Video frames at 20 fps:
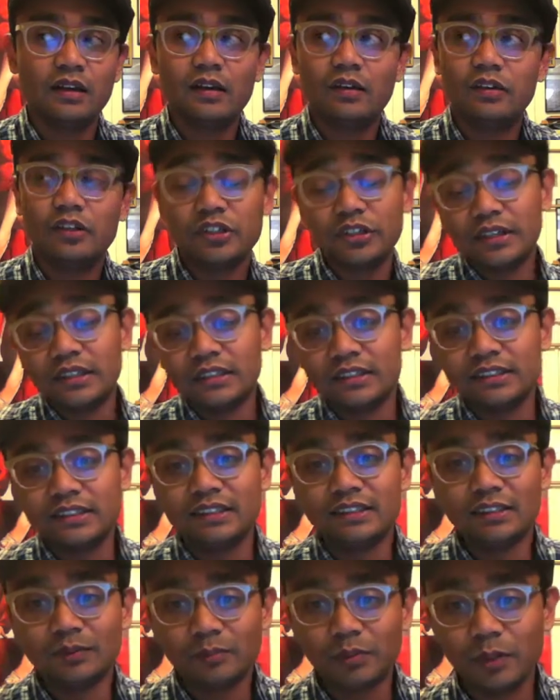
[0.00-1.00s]
you're going to see
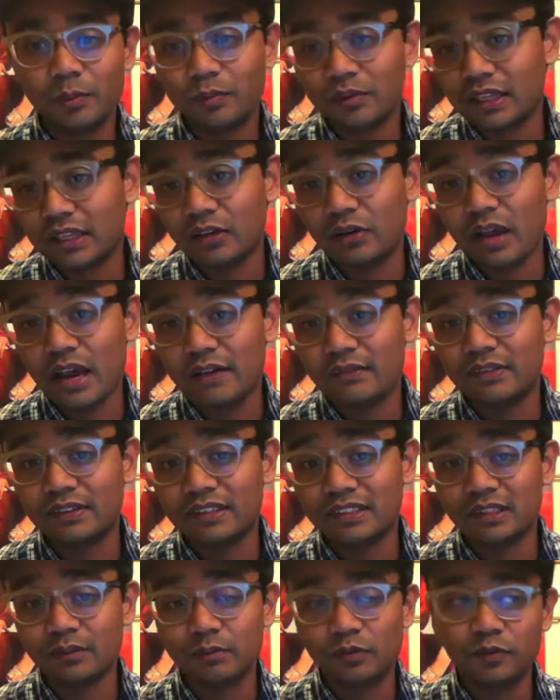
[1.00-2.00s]
some people that you haven't
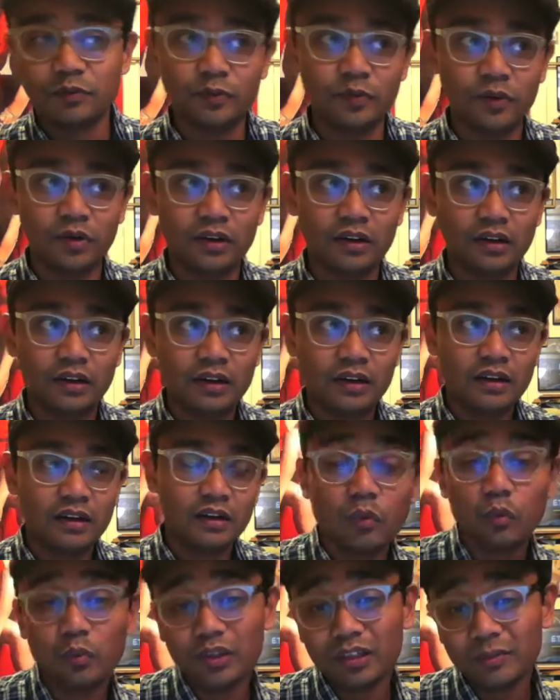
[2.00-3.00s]
seen before.
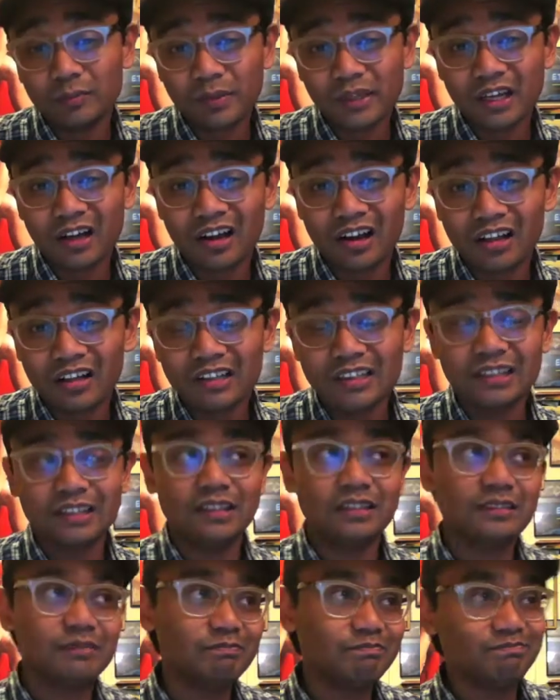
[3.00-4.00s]
Will it be
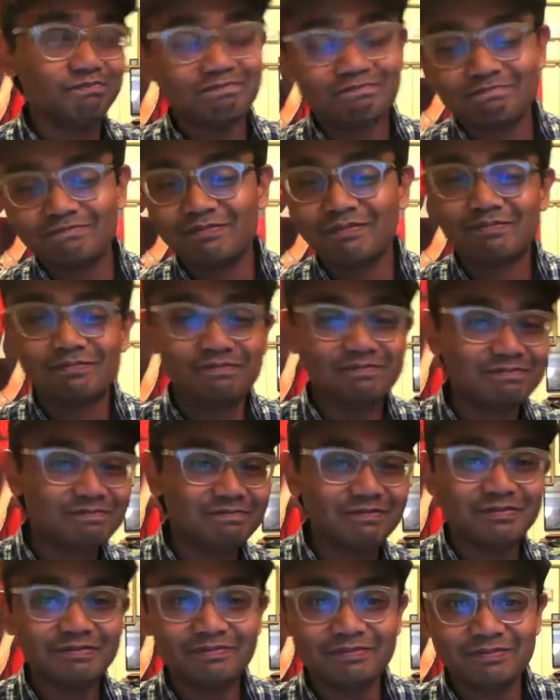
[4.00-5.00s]
Holly?
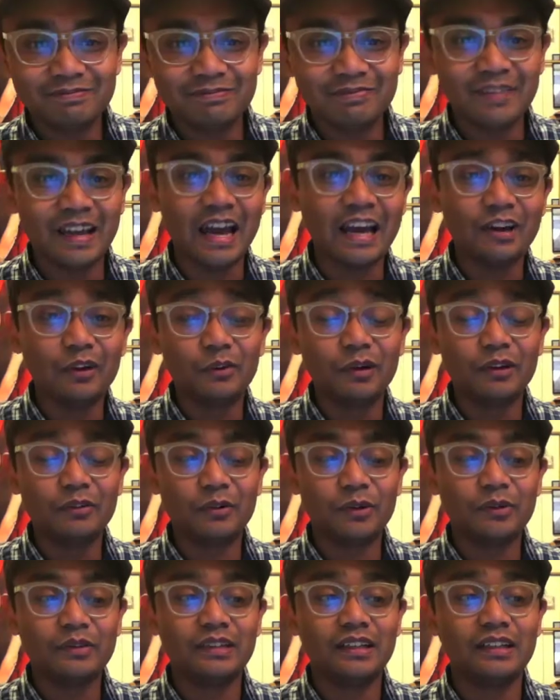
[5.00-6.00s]
Mm, I don't want to
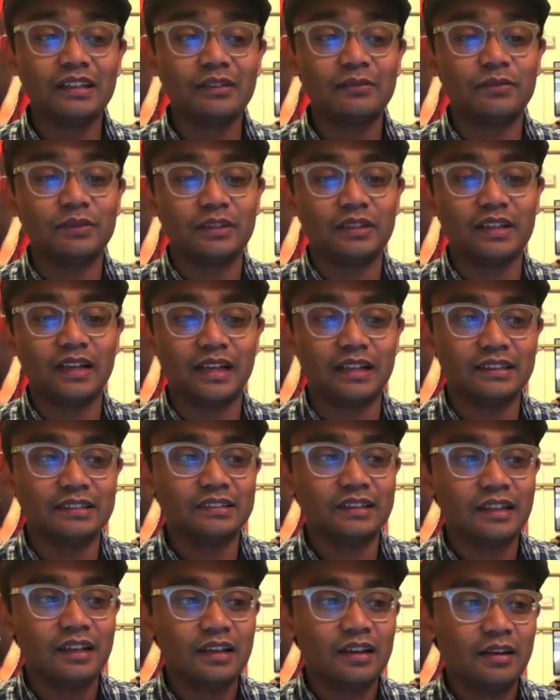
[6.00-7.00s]
ruin anything for you guys.
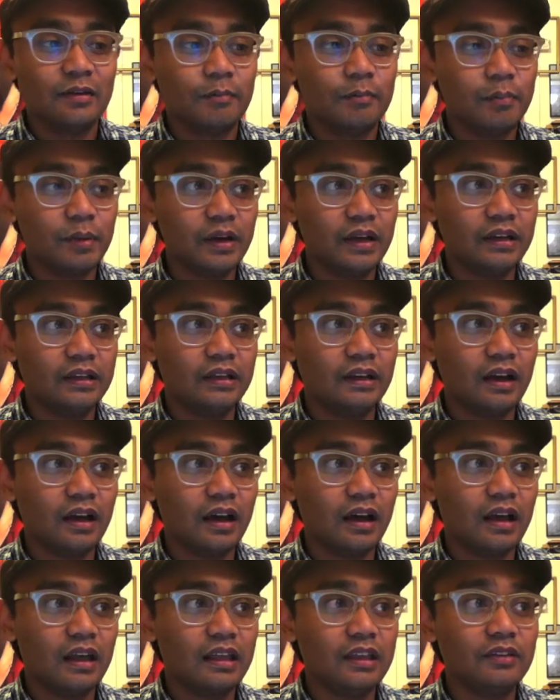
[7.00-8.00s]
But
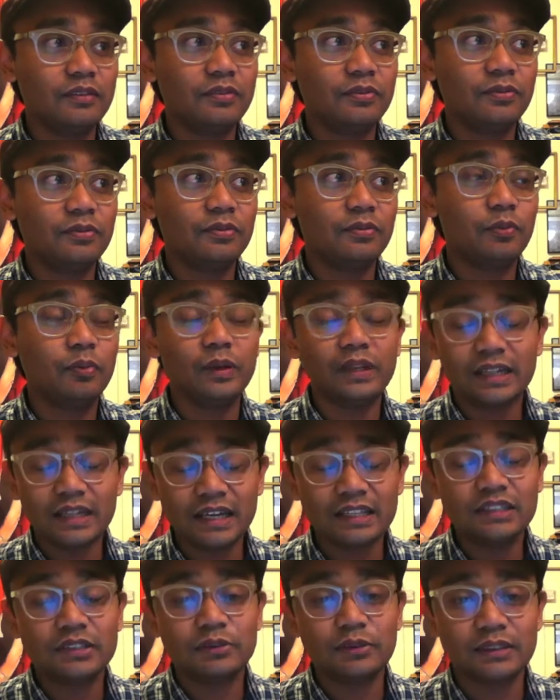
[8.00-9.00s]
if we
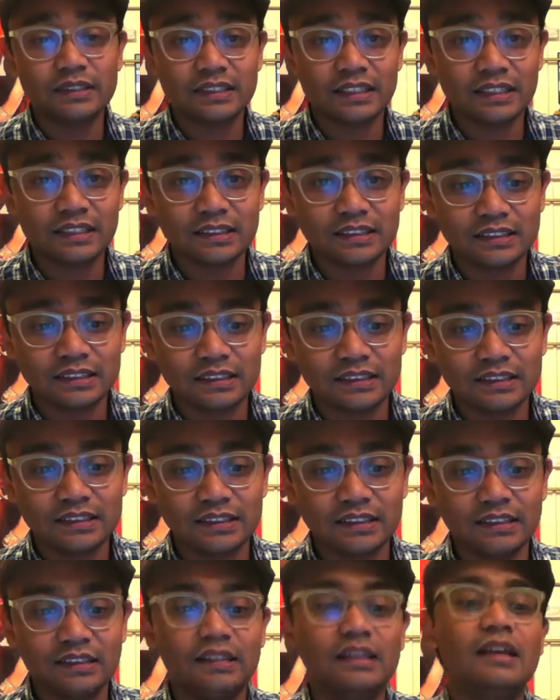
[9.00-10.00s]
get to a second
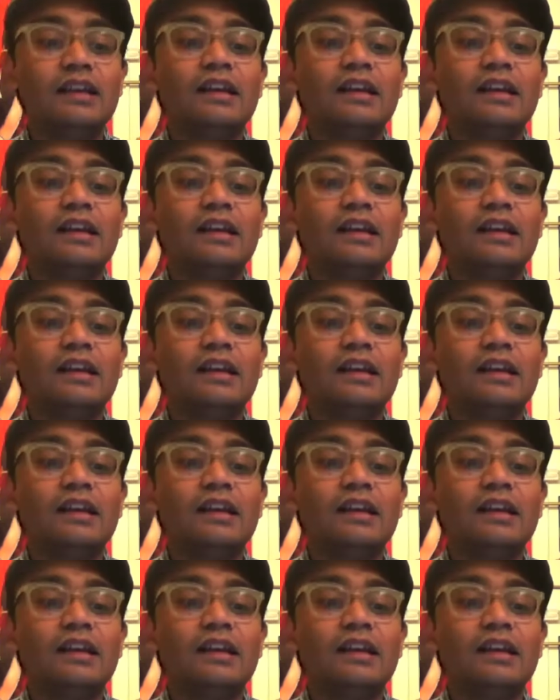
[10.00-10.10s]
season,